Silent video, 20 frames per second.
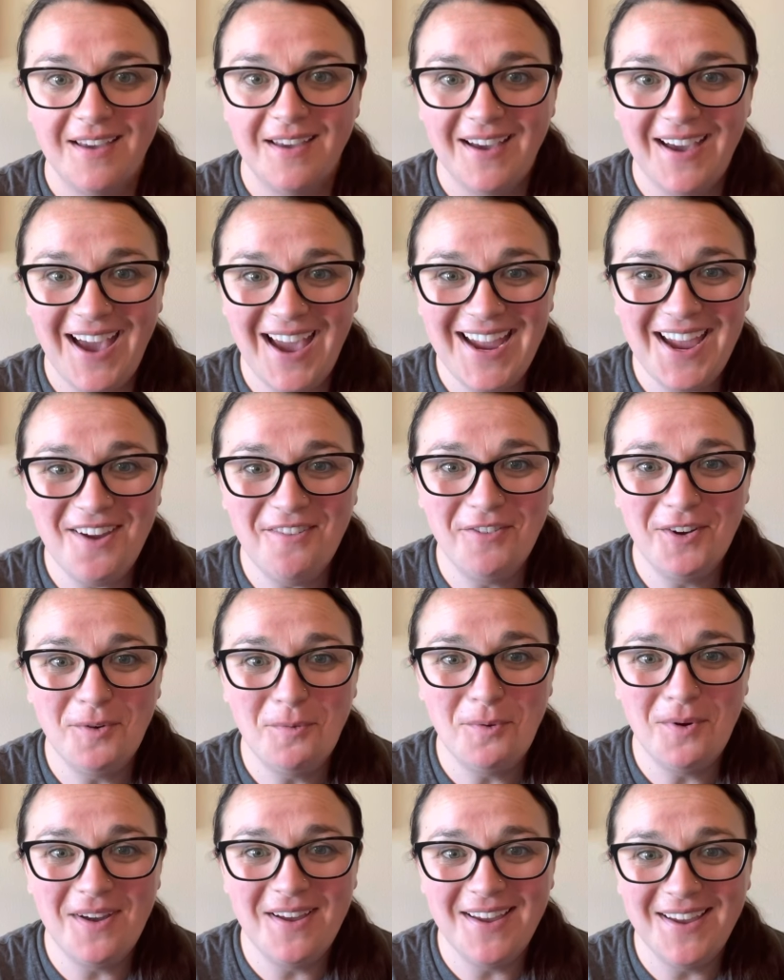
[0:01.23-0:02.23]
Hi
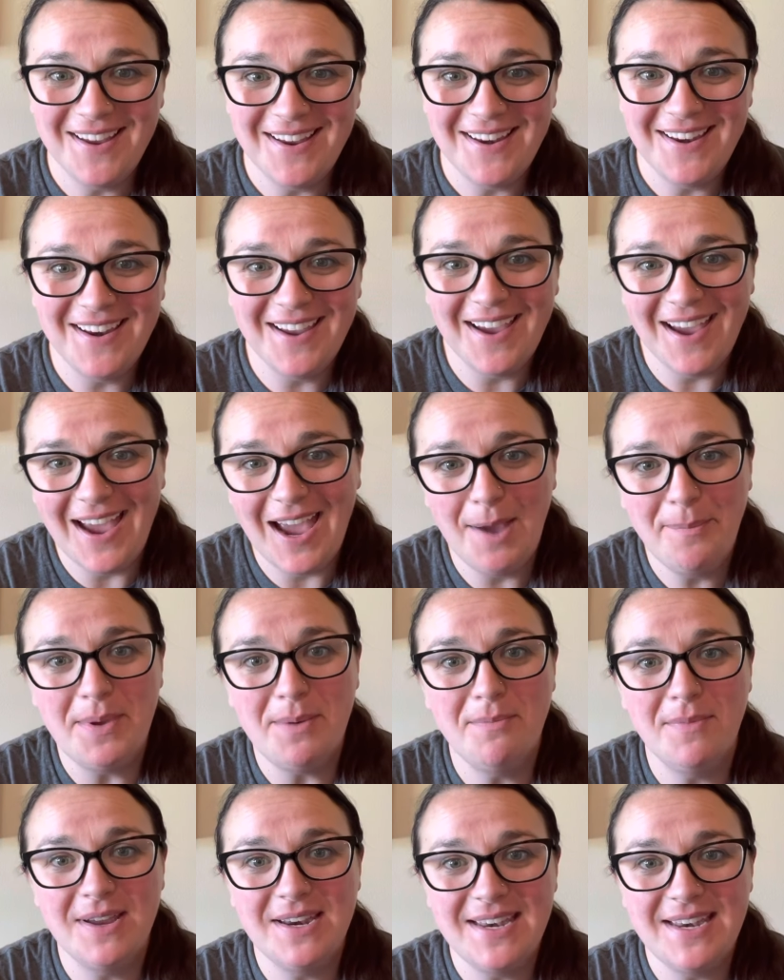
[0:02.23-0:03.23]
everyone, happy
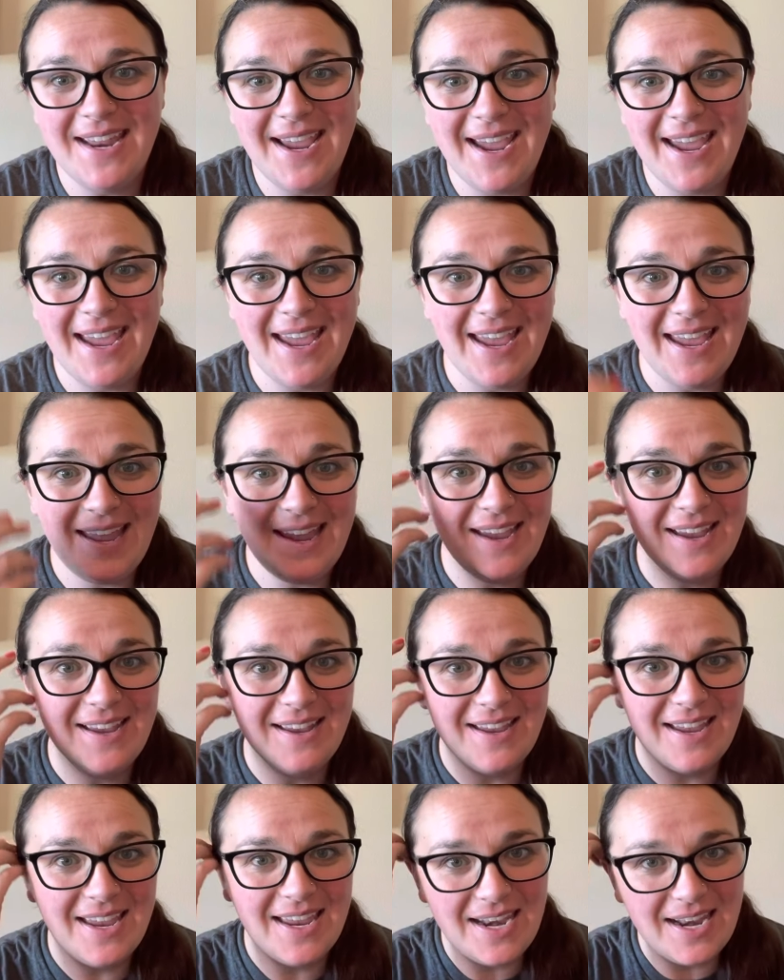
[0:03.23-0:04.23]
Monday.
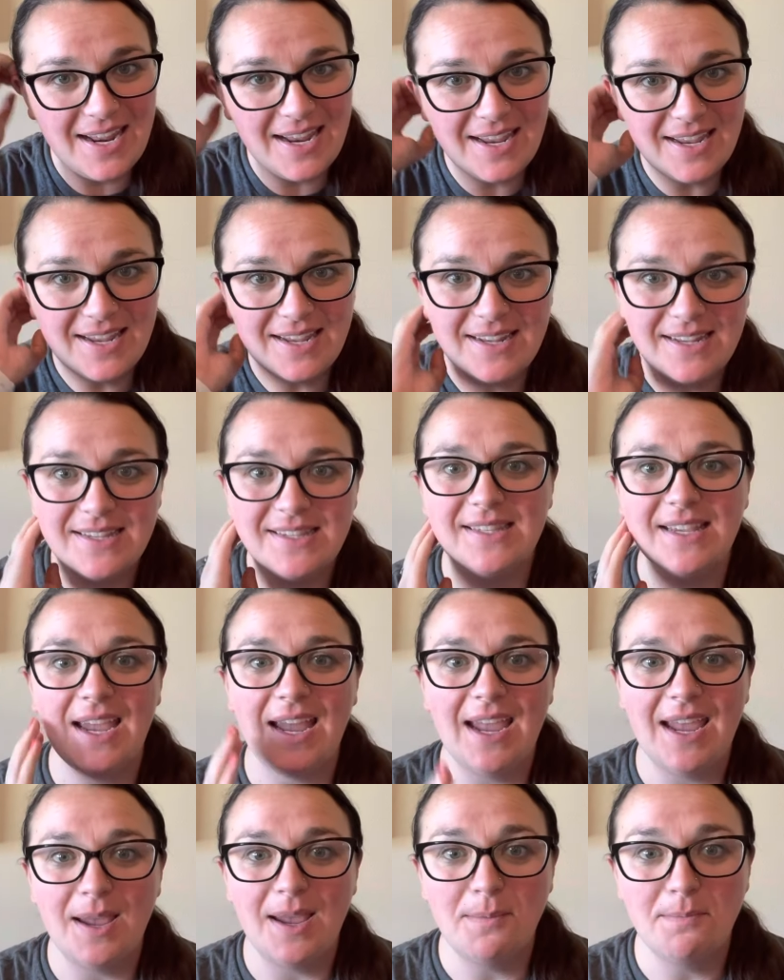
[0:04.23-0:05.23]
It is
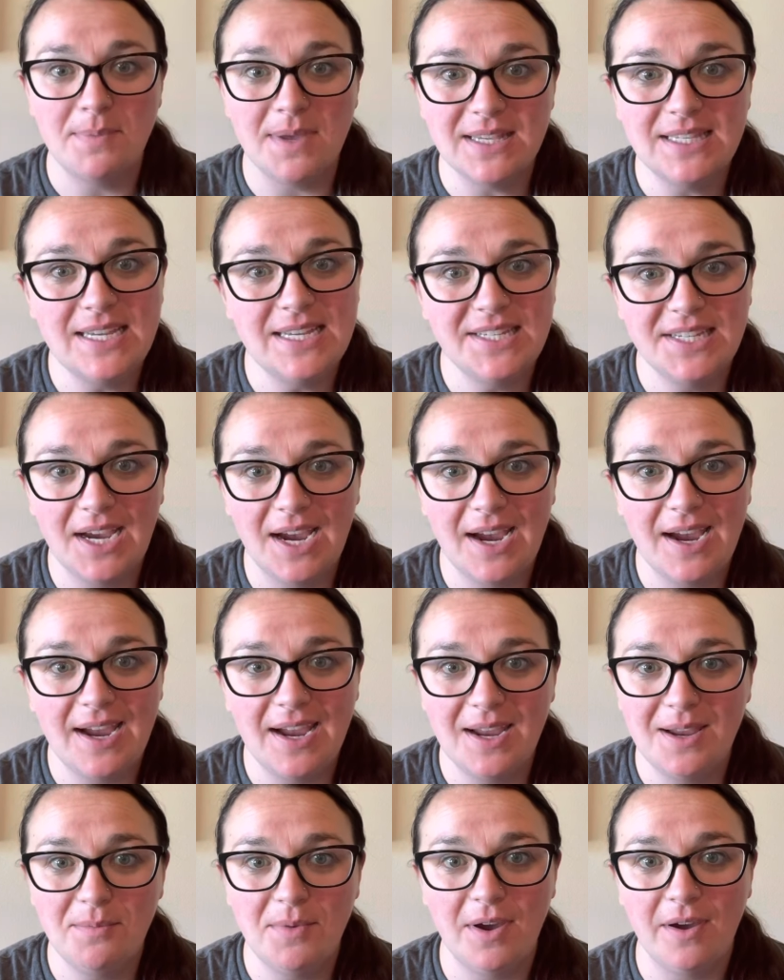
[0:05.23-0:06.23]
a busy
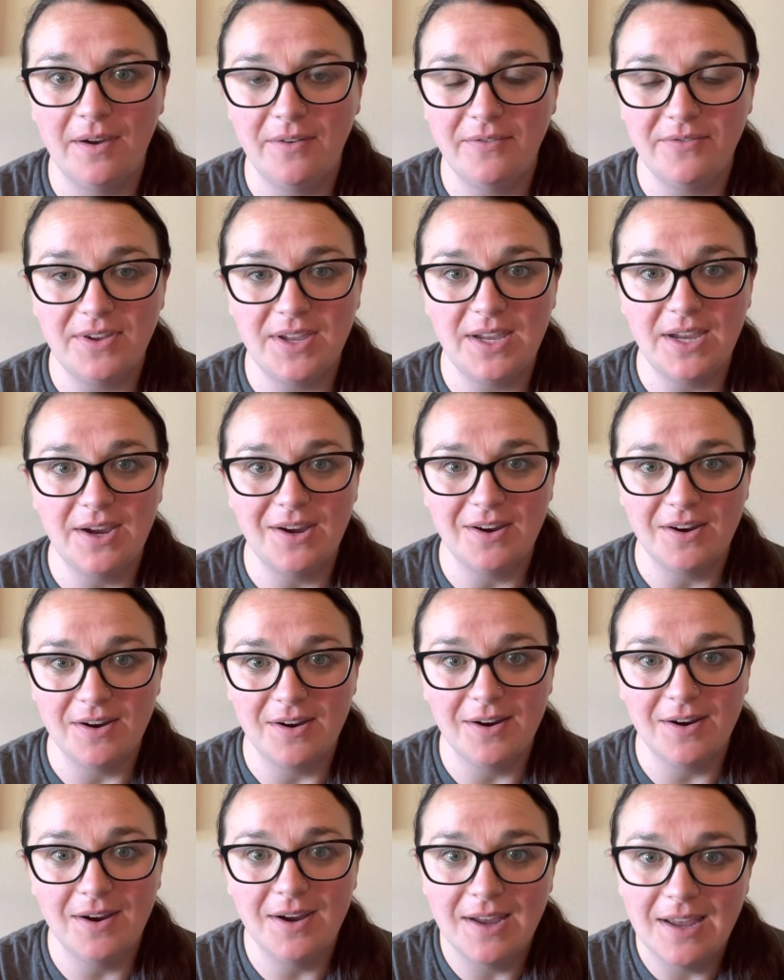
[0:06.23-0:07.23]
time of
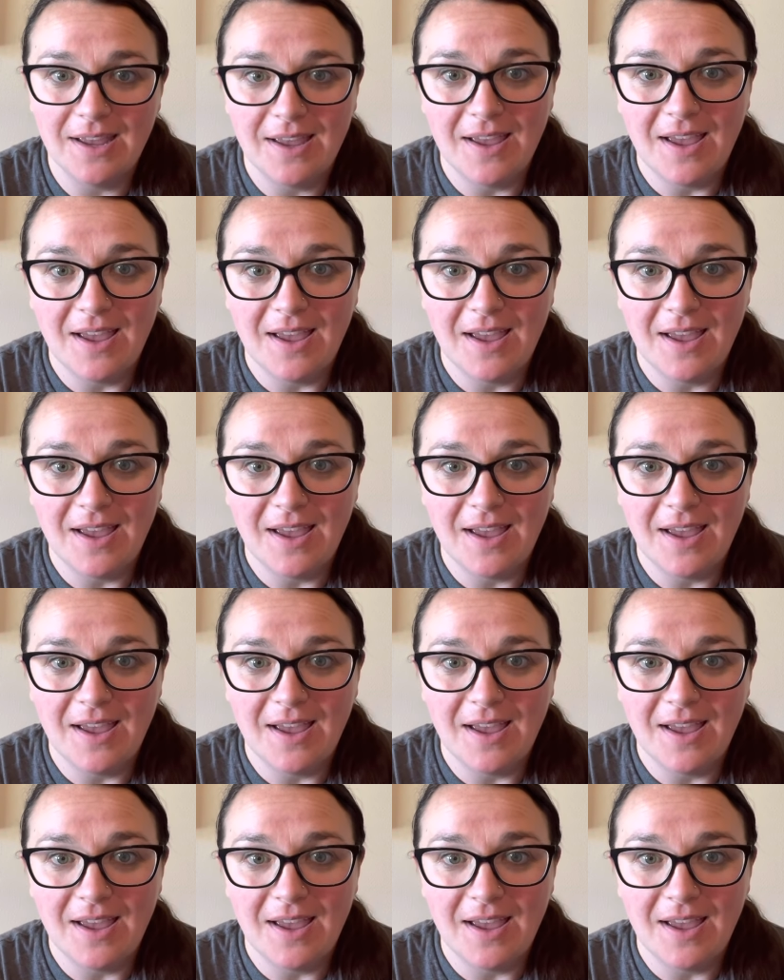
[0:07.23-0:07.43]
year.